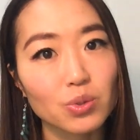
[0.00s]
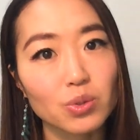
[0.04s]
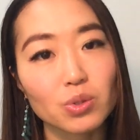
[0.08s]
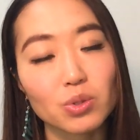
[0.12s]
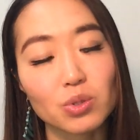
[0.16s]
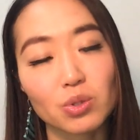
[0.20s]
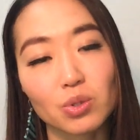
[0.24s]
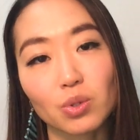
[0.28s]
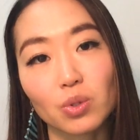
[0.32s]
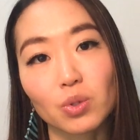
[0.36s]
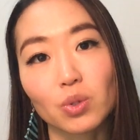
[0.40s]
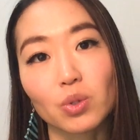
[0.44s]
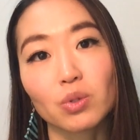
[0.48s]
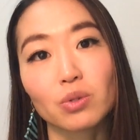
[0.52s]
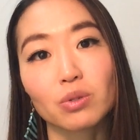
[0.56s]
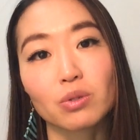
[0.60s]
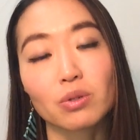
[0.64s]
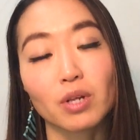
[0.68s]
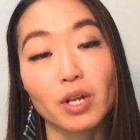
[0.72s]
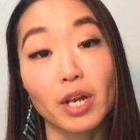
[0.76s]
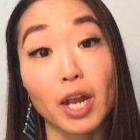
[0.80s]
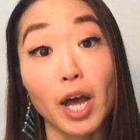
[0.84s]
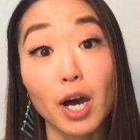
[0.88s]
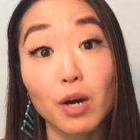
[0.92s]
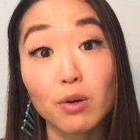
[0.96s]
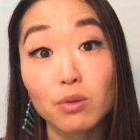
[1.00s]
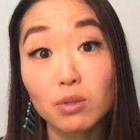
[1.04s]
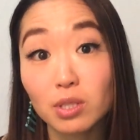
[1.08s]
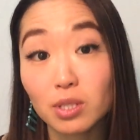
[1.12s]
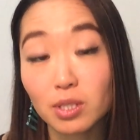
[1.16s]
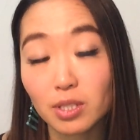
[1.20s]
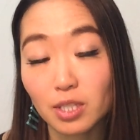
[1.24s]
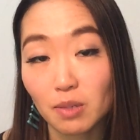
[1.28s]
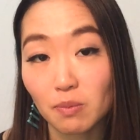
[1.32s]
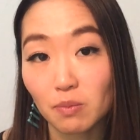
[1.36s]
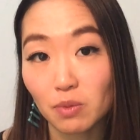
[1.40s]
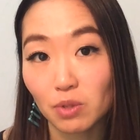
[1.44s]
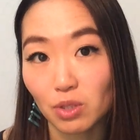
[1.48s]
to launch
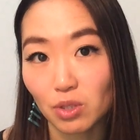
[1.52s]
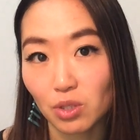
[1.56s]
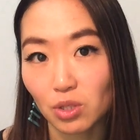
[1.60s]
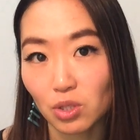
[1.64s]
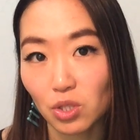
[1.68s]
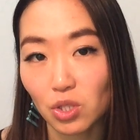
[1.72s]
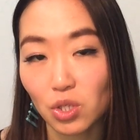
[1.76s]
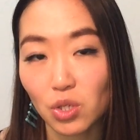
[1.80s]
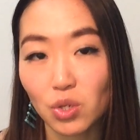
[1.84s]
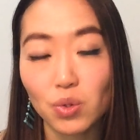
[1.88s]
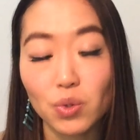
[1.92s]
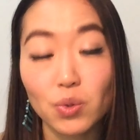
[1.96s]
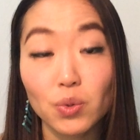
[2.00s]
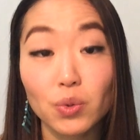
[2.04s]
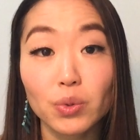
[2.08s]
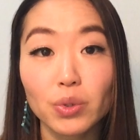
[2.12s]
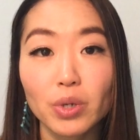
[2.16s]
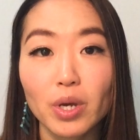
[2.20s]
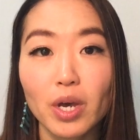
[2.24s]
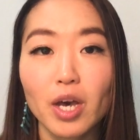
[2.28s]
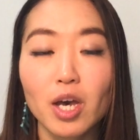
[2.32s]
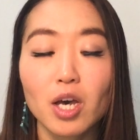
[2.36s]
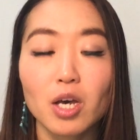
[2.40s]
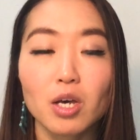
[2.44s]
something new,